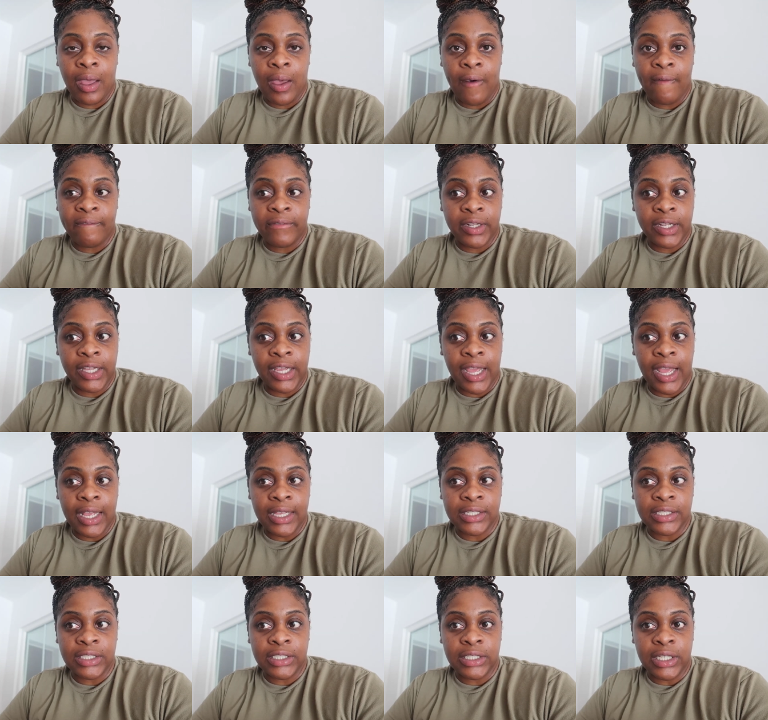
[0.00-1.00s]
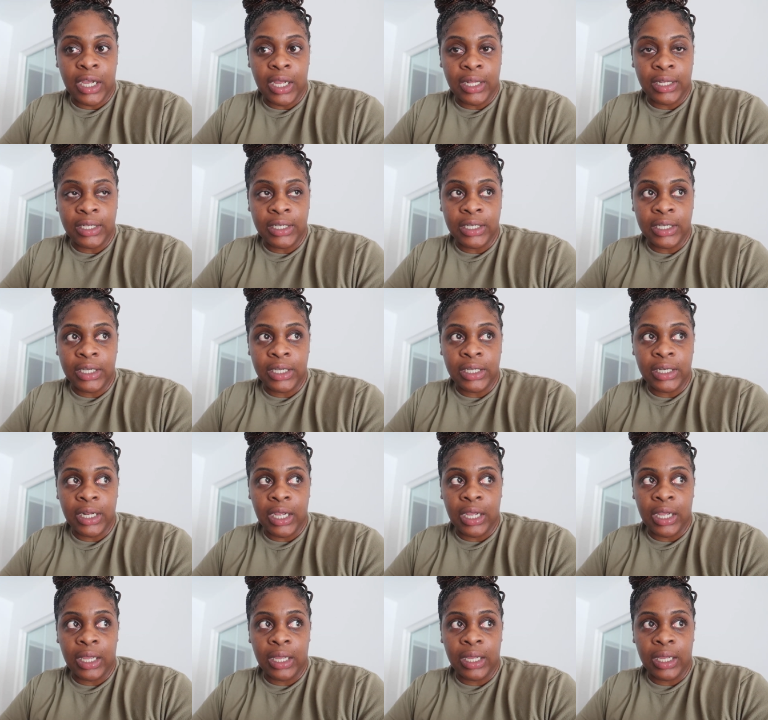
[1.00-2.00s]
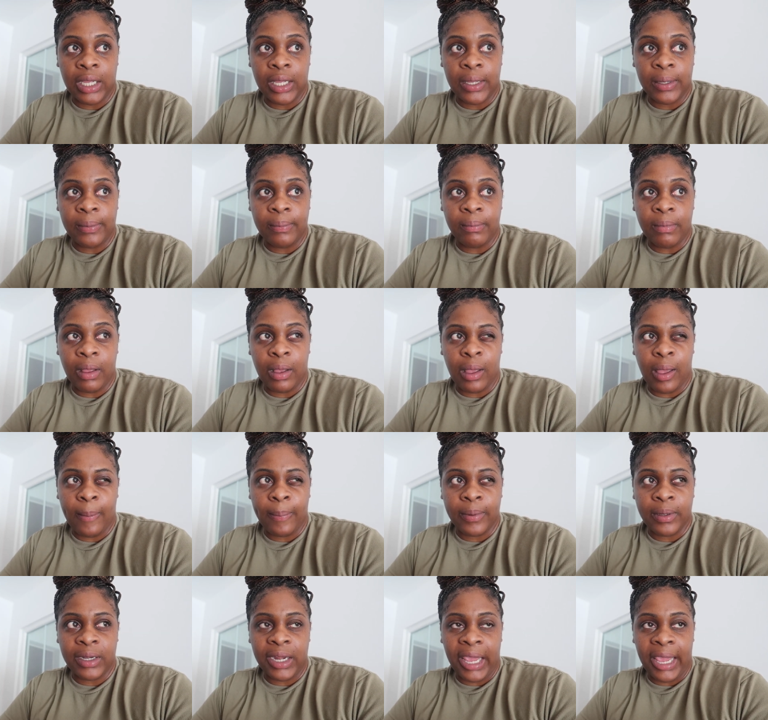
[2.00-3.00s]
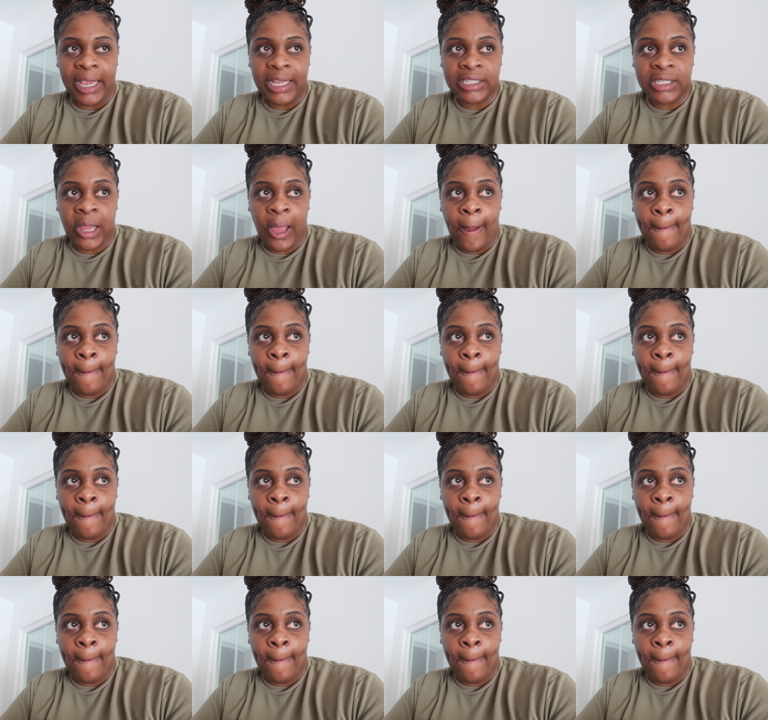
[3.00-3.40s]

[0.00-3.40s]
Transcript: hopefully I'll see y'all in a couple of days